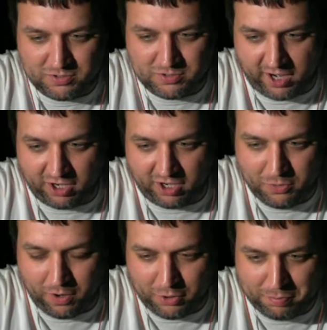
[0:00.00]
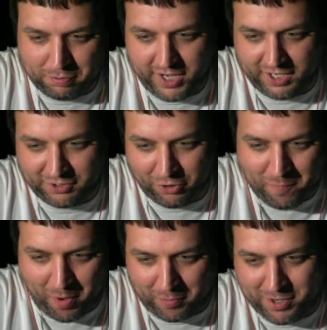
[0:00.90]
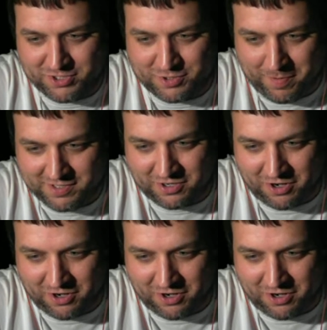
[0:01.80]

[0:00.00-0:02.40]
Zach? Are you playing in the home automation space at